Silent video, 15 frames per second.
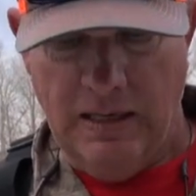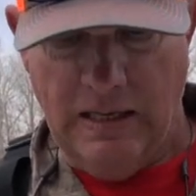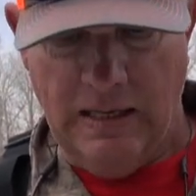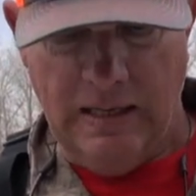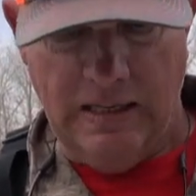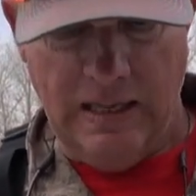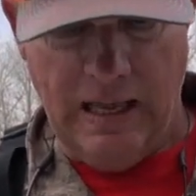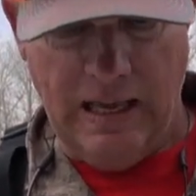
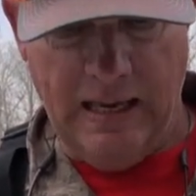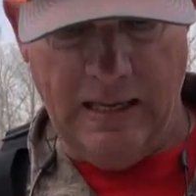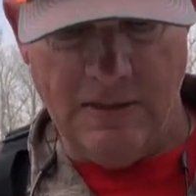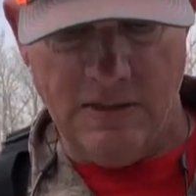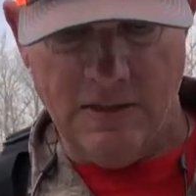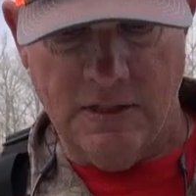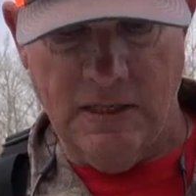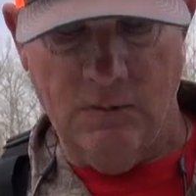
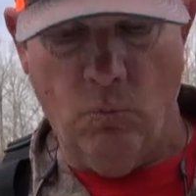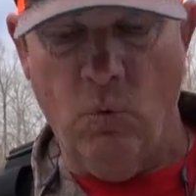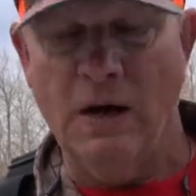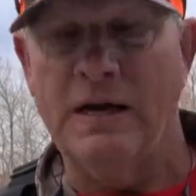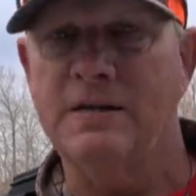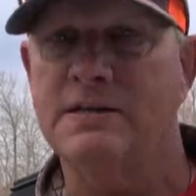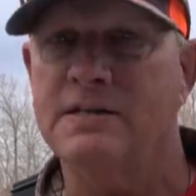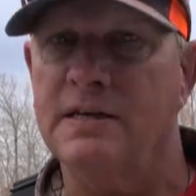It
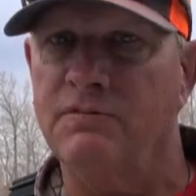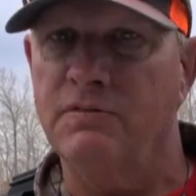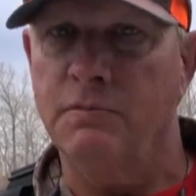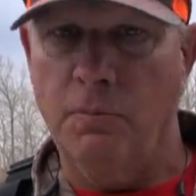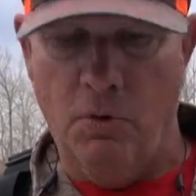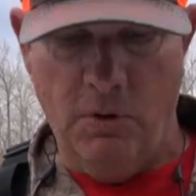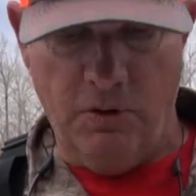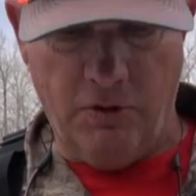weighs
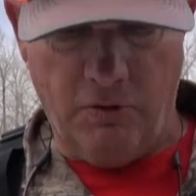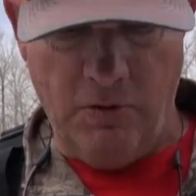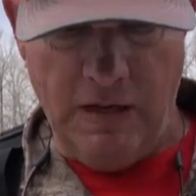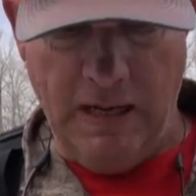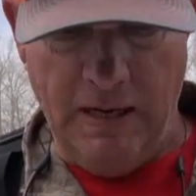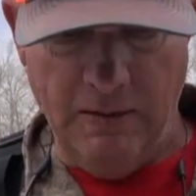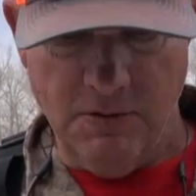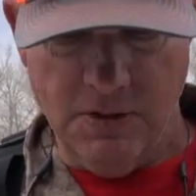
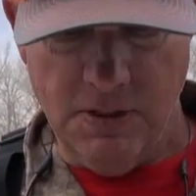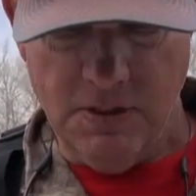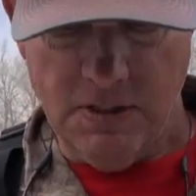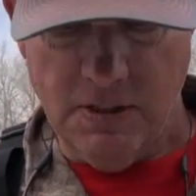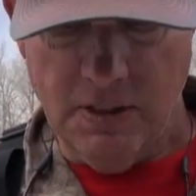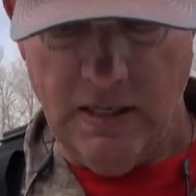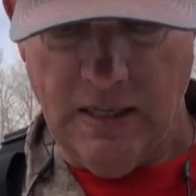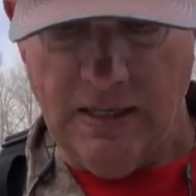7.3
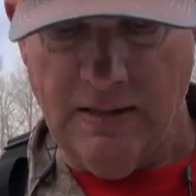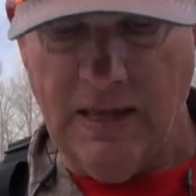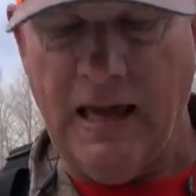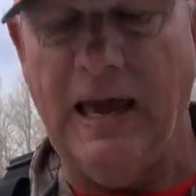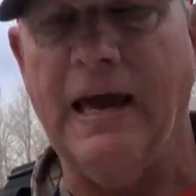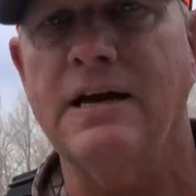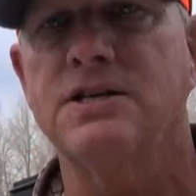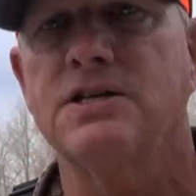ounces and the
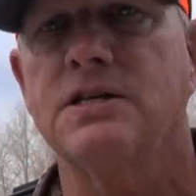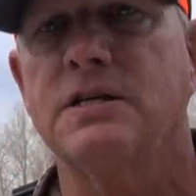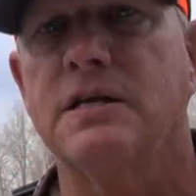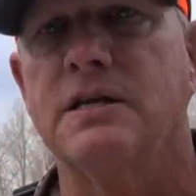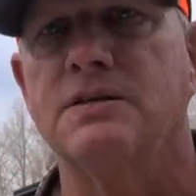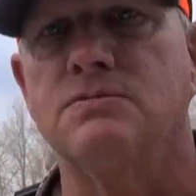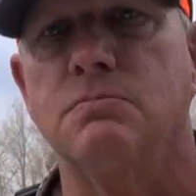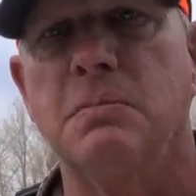action
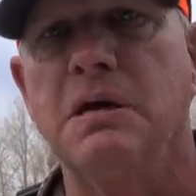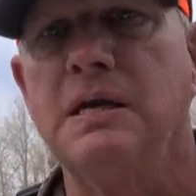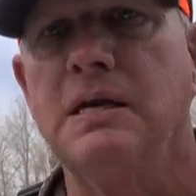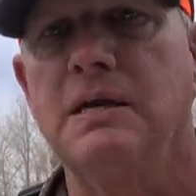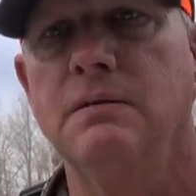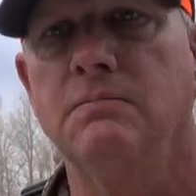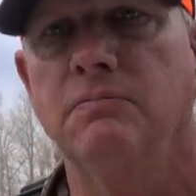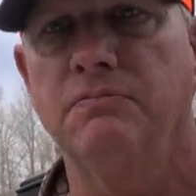is
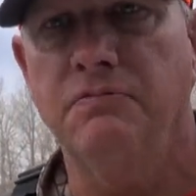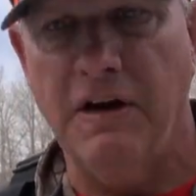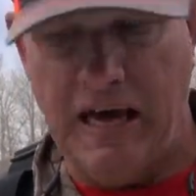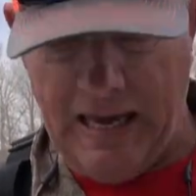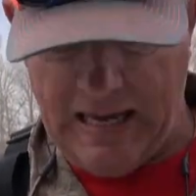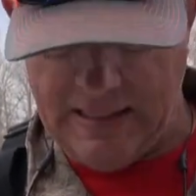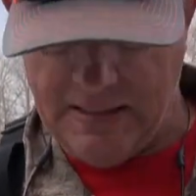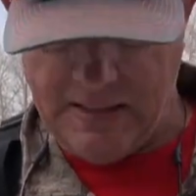medium
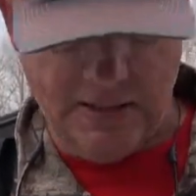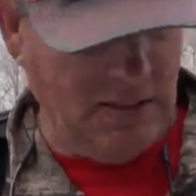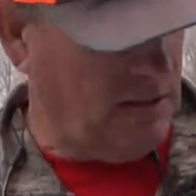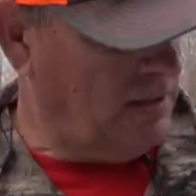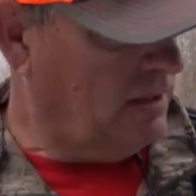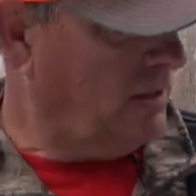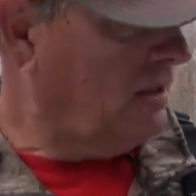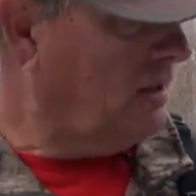fast.
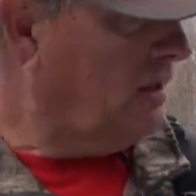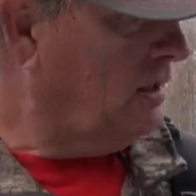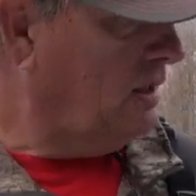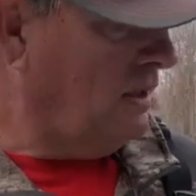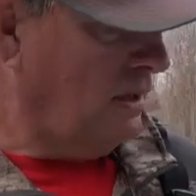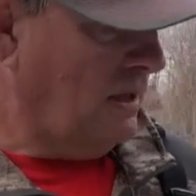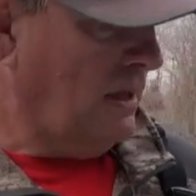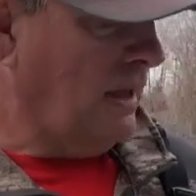
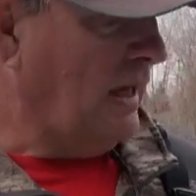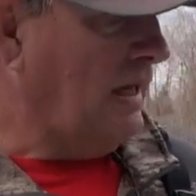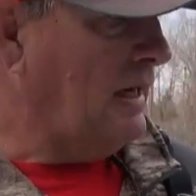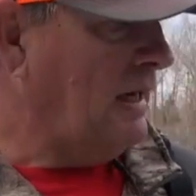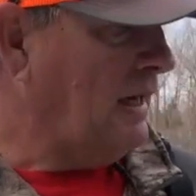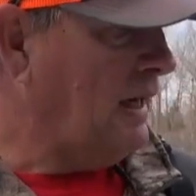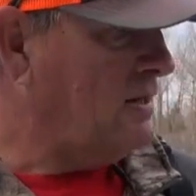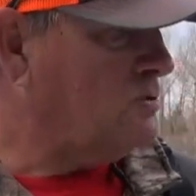And
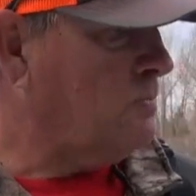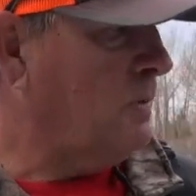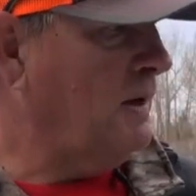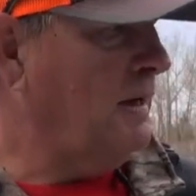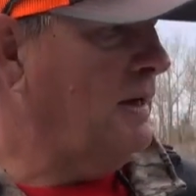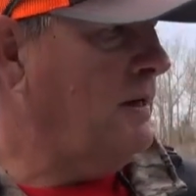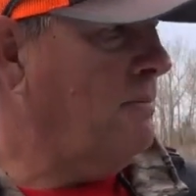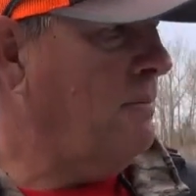it has
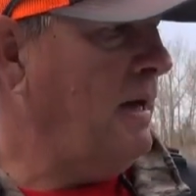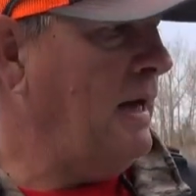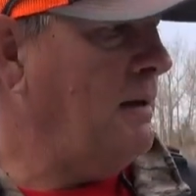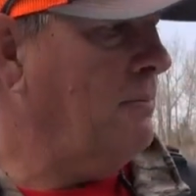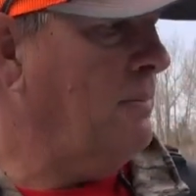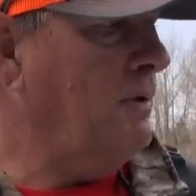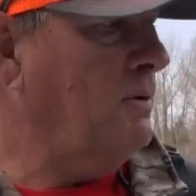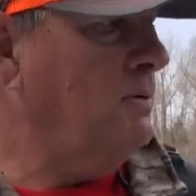plenty of
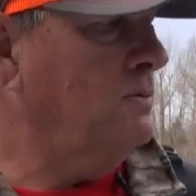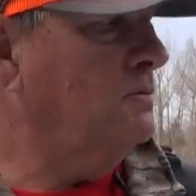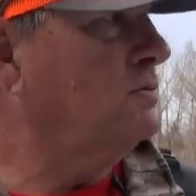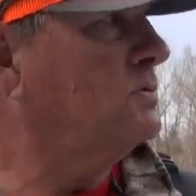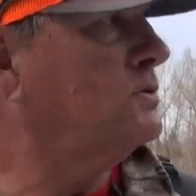backbone